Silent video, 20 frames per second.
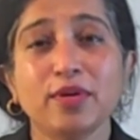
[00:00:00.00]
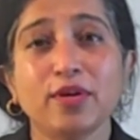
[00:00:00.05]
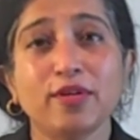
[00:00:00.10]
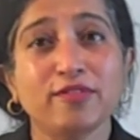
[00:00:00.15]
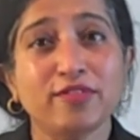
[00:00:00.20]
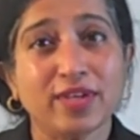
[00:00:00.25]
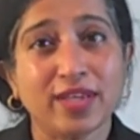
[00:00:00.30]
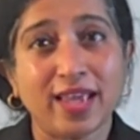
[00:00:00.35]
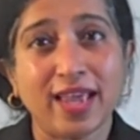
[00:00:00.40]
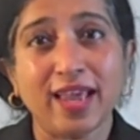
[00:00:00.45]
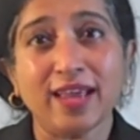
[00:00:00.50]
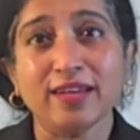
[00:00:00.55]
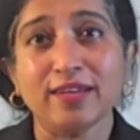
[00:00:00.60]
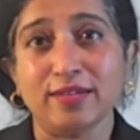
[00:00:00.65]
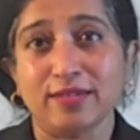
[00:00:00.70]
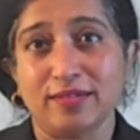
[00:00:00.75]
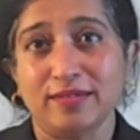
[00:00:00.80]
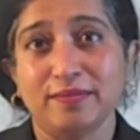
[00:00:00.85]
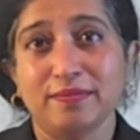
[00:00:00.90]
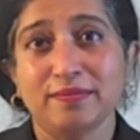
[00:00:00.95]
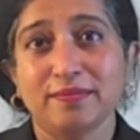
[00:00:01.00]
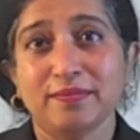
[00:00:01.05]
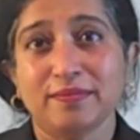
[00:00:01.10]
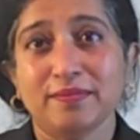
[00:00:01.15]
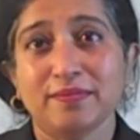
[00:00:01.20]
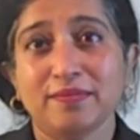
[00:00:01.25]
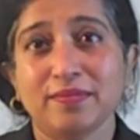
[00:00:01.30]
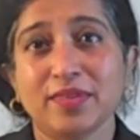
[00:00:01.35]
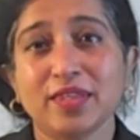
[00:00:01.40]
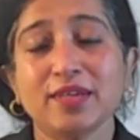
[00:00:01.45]
of a candle,
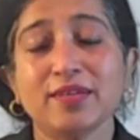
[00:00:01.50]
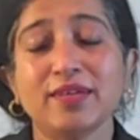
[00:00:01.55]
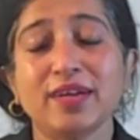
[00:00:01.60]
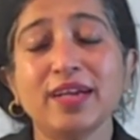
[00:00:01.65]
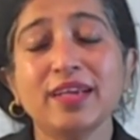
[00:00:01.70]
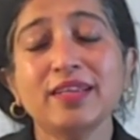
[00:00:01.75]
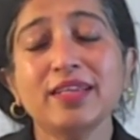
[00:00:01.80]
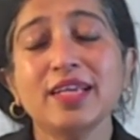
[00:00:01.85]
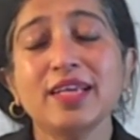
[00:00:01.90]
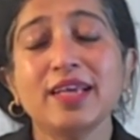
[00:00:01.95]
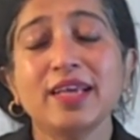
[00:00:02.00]
all right?